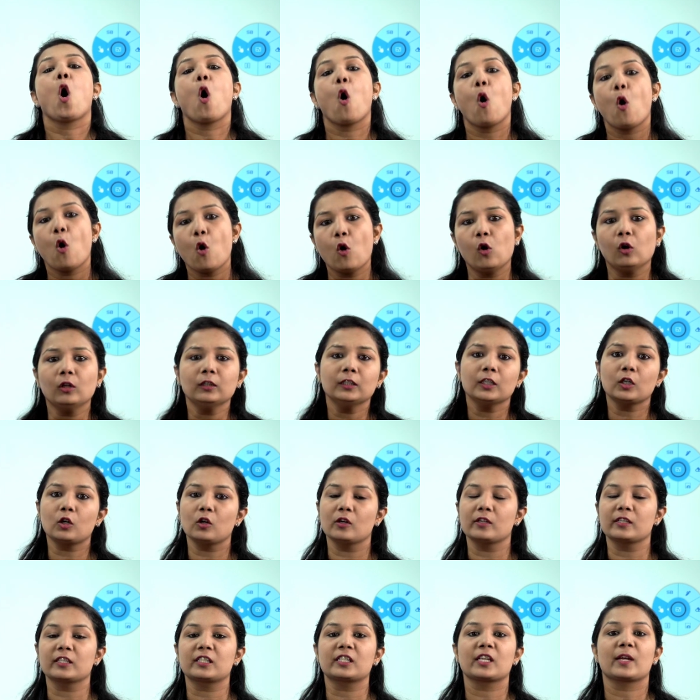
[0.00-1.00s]
all the
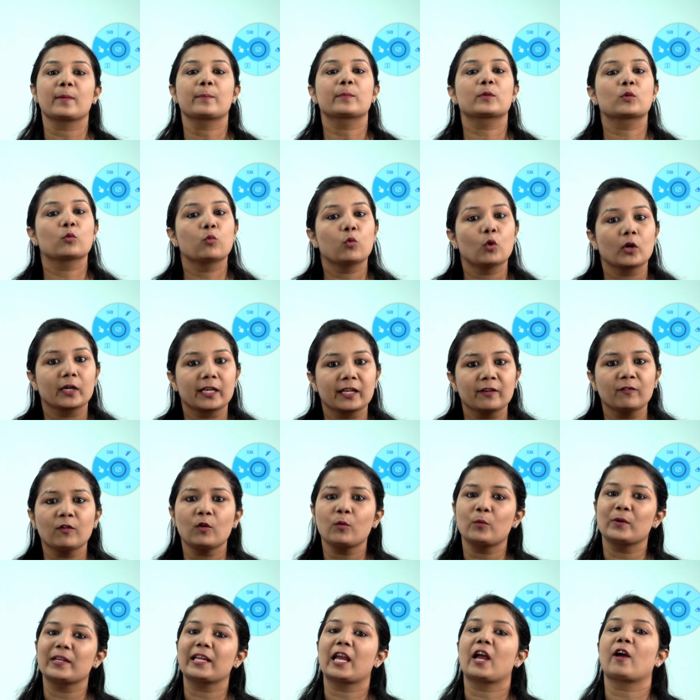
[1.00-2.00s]
concepts whatever
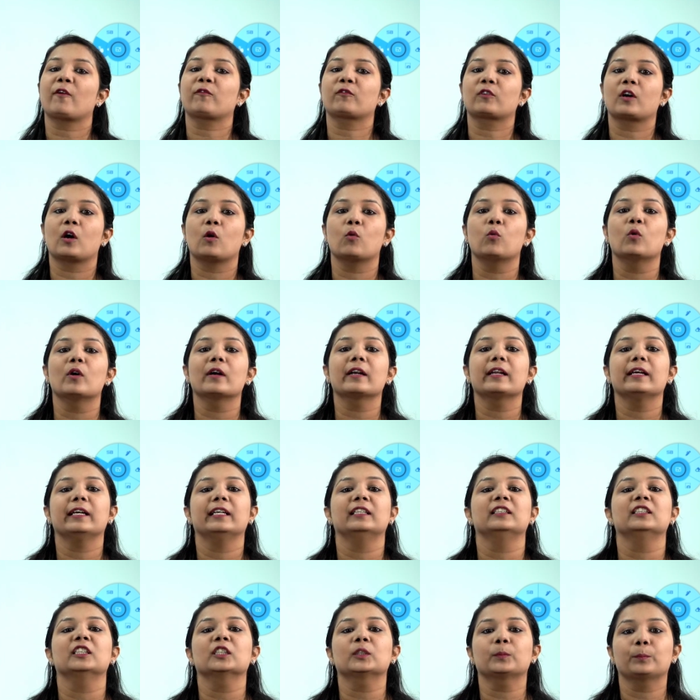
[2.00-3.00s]
we have covered
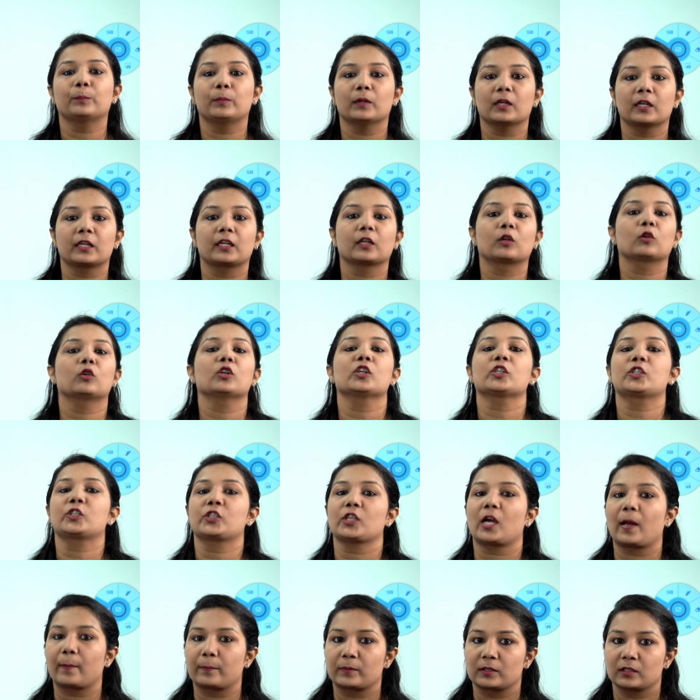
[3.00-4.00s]
in this particular
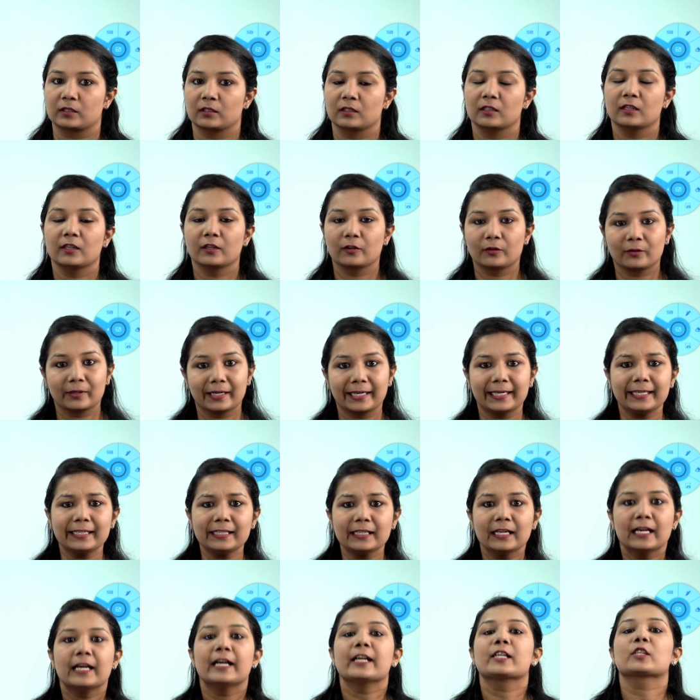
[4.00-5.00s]
chapter,
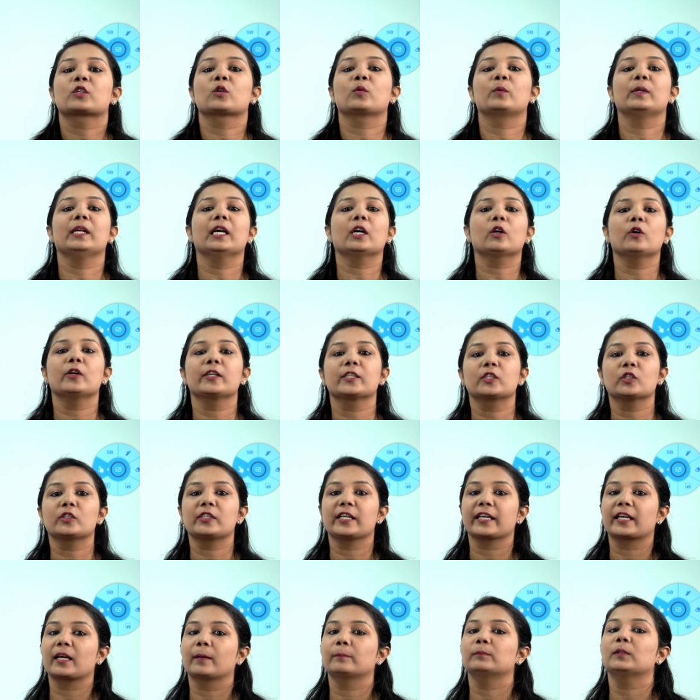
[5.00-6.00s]
right? So we are going to
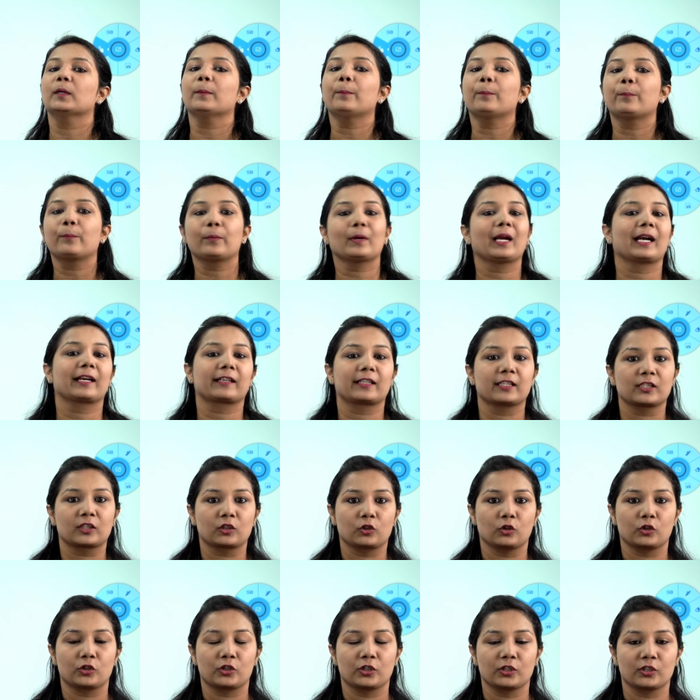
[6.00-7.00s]
take up the practice
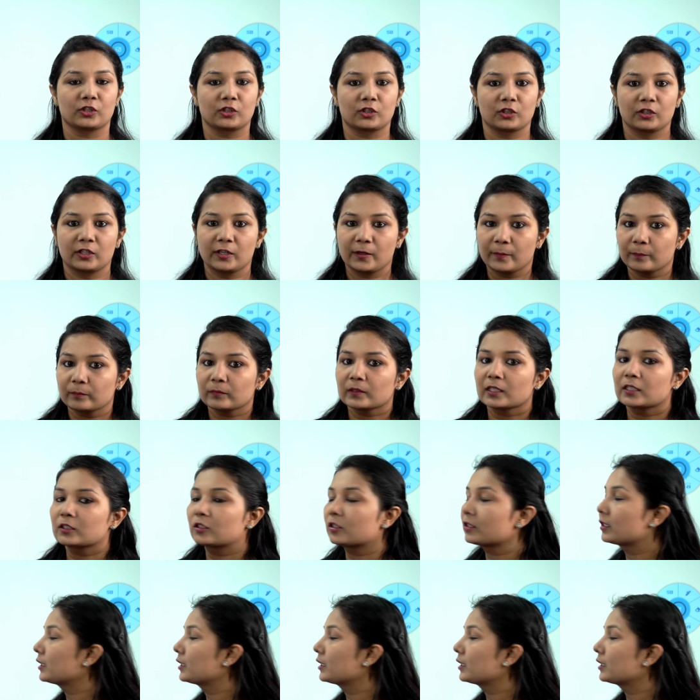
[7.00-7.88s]
questions today. So